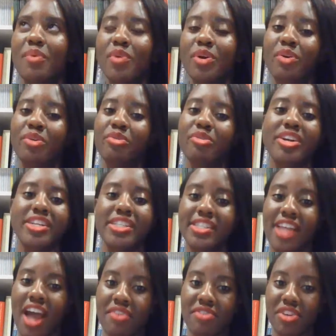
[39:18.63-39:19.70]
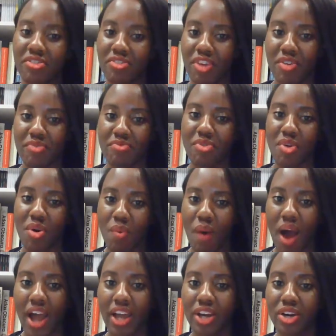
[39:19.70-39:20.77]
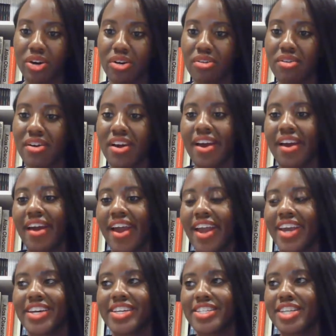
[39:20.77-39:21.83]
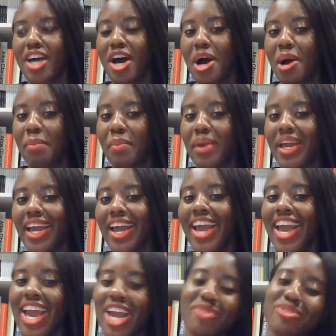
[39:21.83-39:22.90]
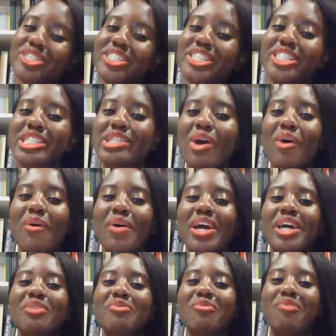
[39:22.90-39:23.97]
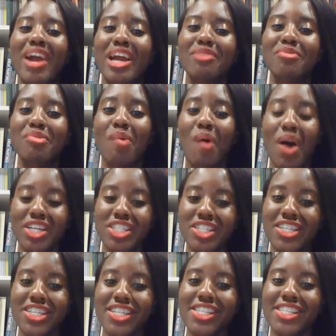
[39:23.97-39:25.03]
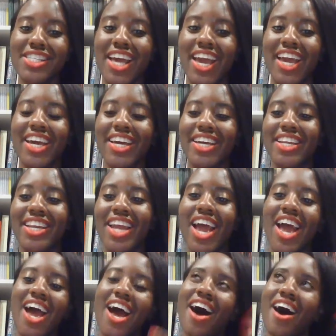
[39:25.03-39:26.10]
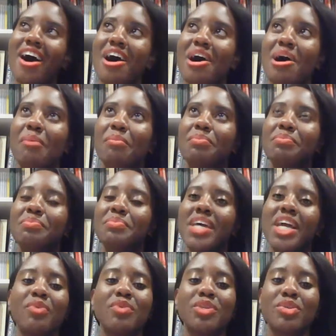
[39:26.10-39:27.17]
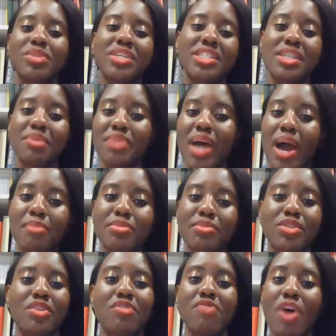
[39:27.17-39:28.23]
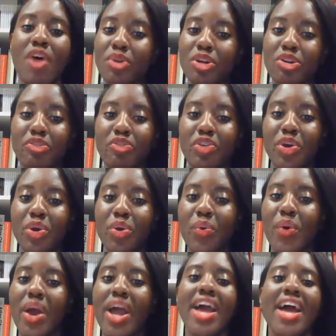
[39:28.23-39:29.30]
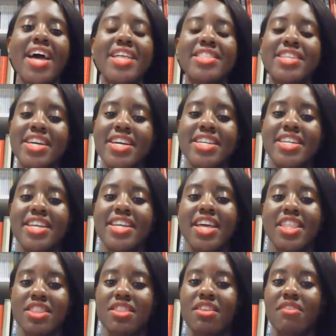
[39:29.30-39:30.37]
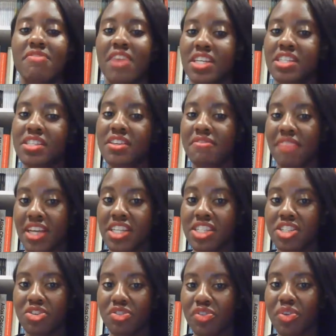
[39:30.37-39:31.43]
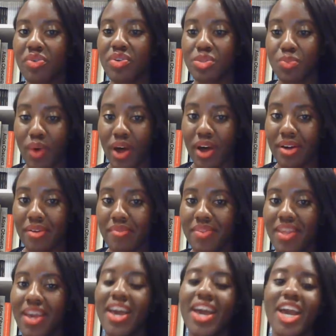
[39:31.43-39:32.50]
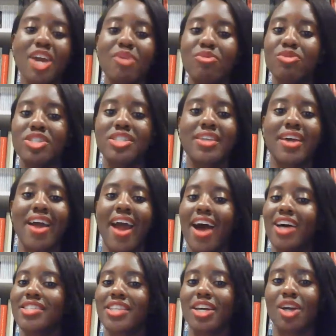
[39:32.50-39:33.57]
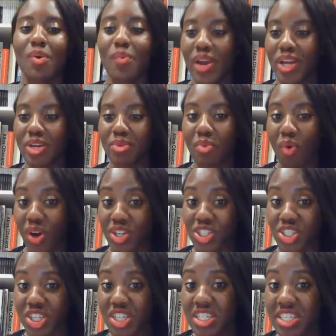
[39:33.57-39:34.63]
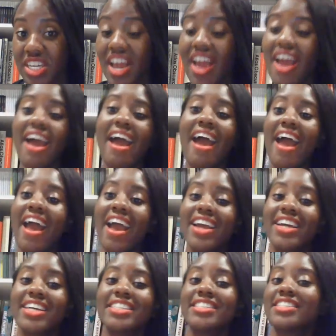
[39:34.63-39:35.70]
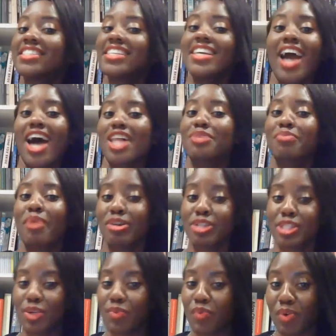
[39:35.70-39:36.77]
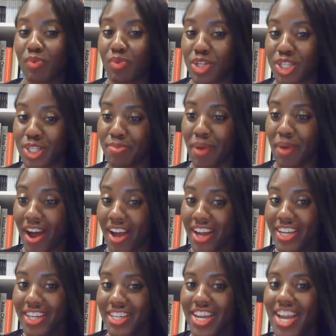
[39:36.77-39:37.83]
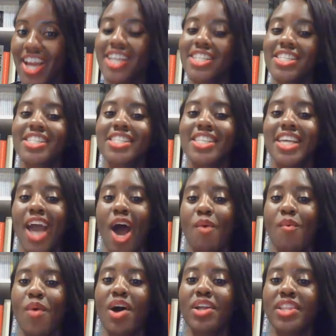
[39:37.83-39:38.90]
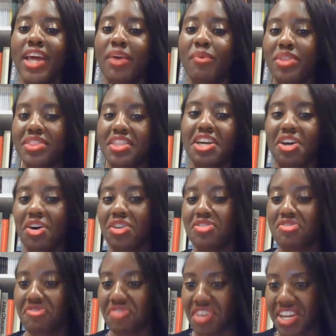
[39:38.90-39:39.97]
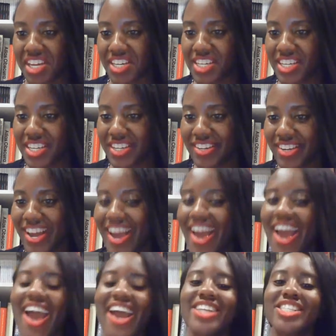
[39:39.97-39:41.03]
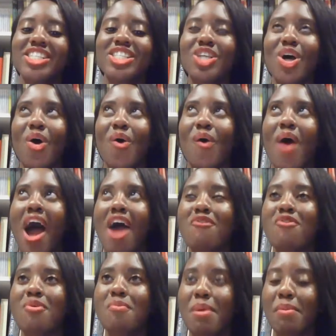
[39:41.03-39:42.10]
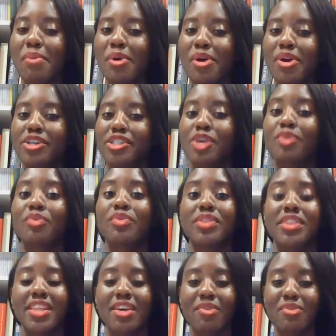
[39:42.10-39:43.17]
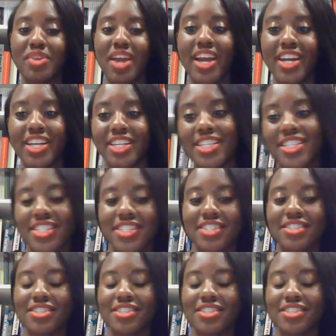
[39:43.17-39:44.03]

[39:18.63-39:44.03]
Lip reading: recruiter at a staffing firm for a while. And he would just throw in random questions, and he would do this sometimes on the phone interview and then in the face-to-face interview as well. He would just ask a random question, and see how the person would respond to see how well they would think on their feet. And so I remember, so when I